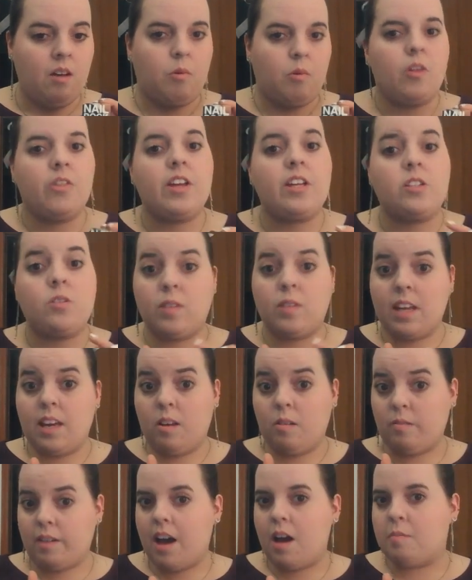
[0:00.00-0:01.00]
Well, they do
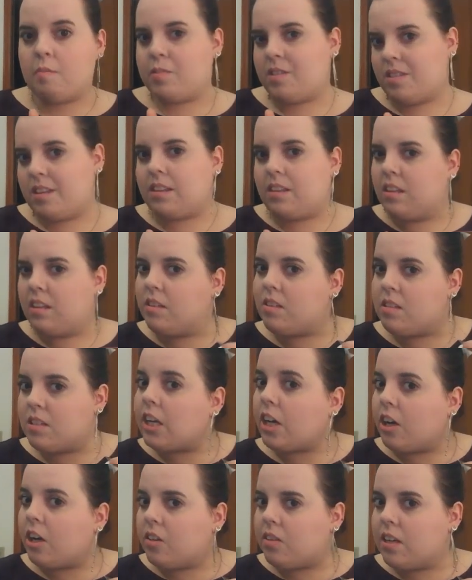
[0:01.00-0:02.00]
nail wraps, like the little
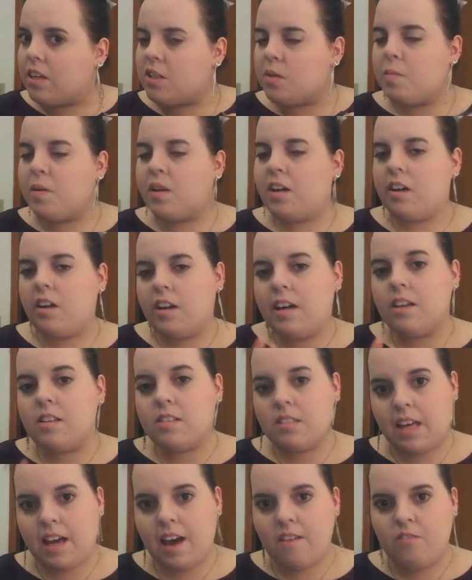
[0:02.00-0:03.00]
sticker things you put on your
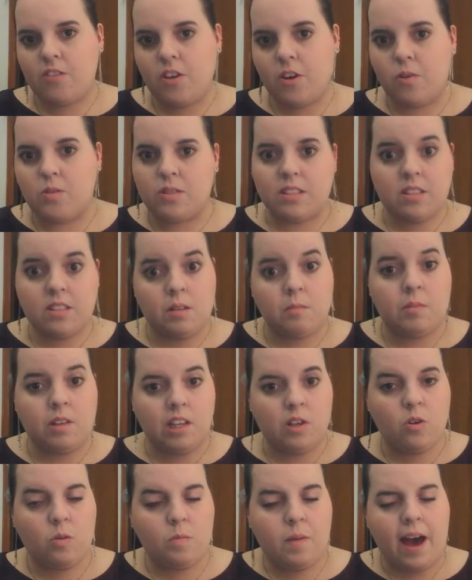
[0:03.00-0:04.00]
nails. They have those and some
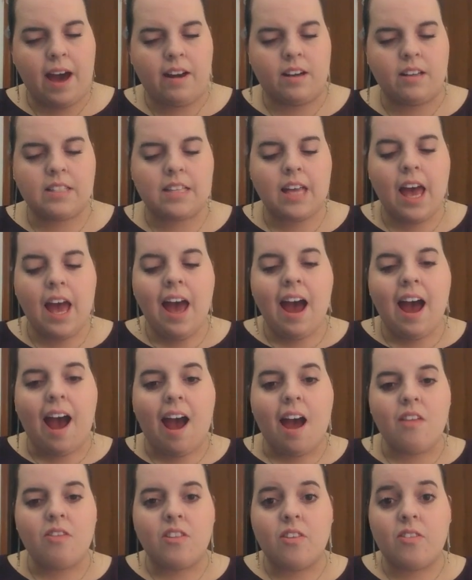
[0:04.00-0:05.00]
really cool patterns.
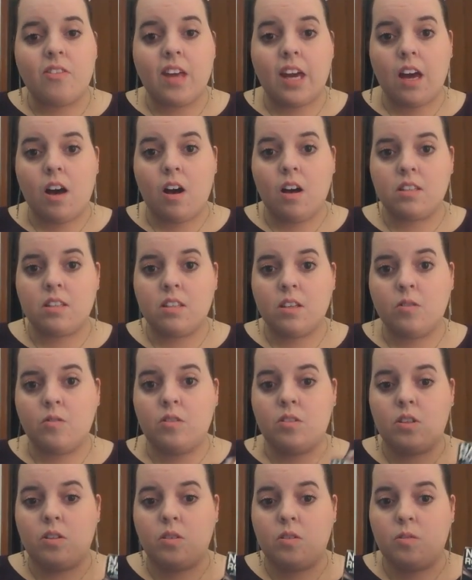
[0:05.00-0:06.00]
And then they also
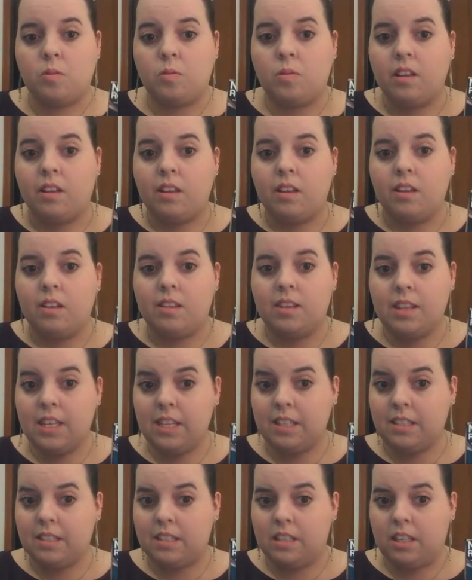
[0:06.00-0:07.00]
do
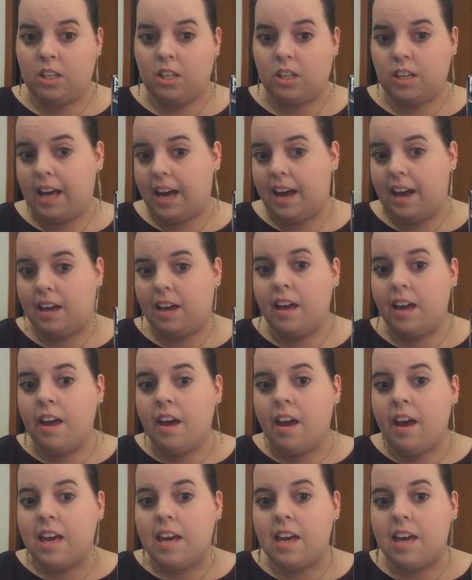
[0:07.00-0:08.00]
this little guy
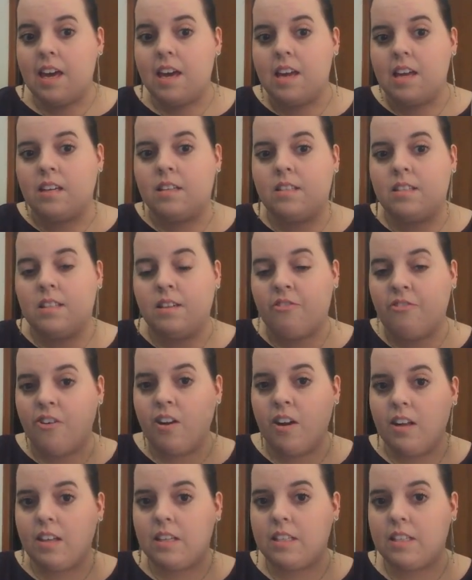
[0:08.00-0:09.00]
in
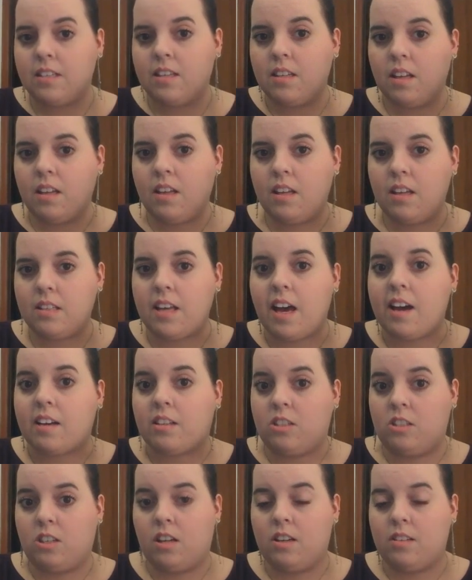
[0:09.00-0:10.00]
different
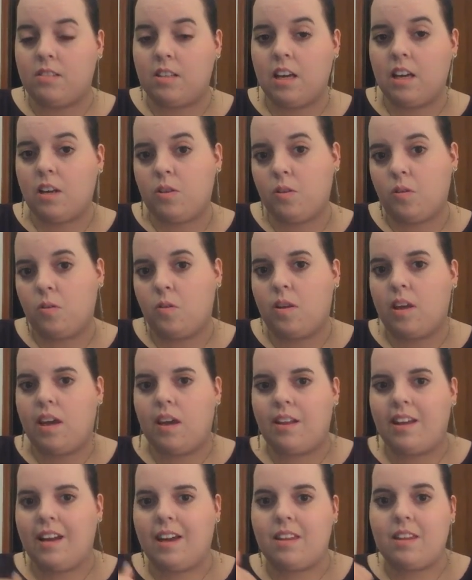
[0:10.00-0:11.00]
textures,
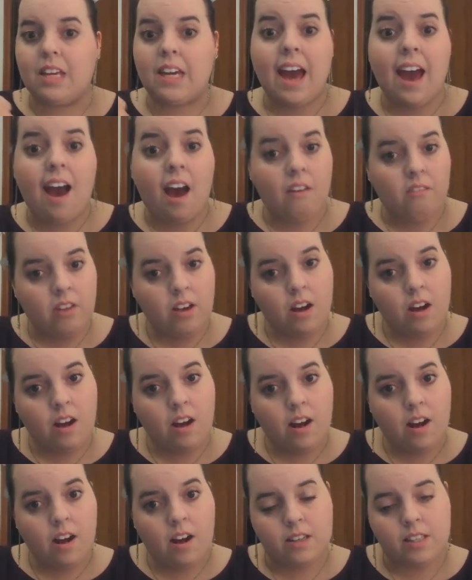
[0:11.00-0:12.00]
including like the
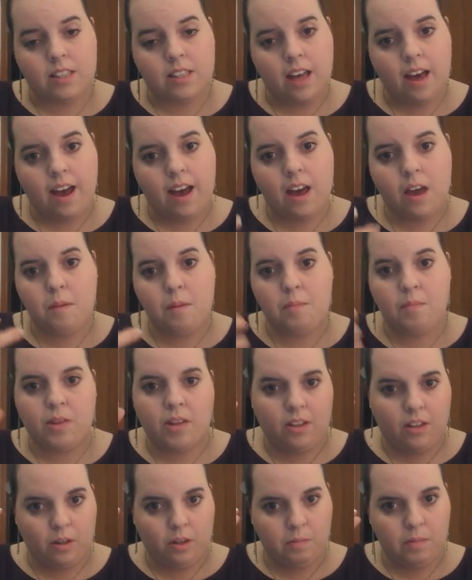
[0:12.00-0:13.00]
caviar type,
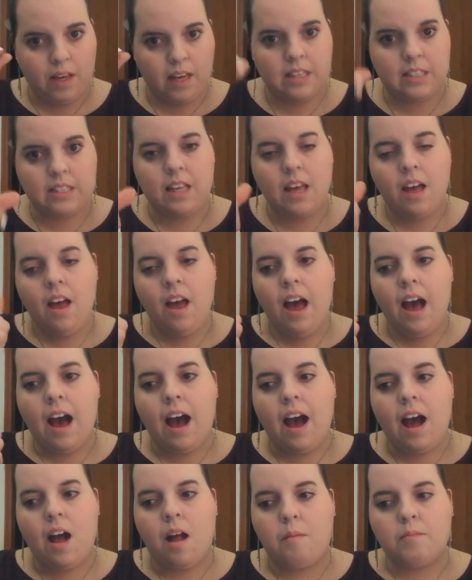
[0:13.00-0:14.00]
little beads,
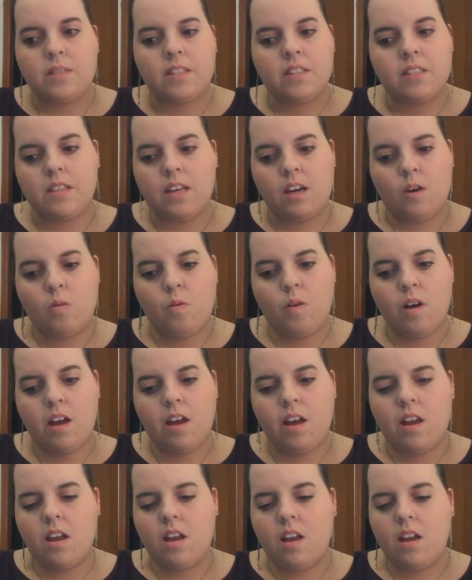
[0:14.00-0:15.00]
um,
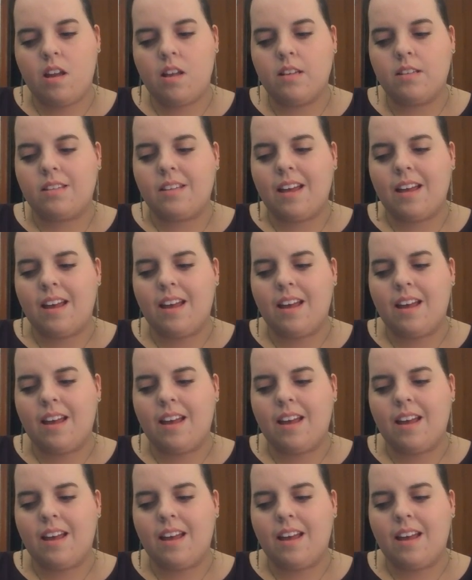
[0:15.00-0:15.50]
sequined,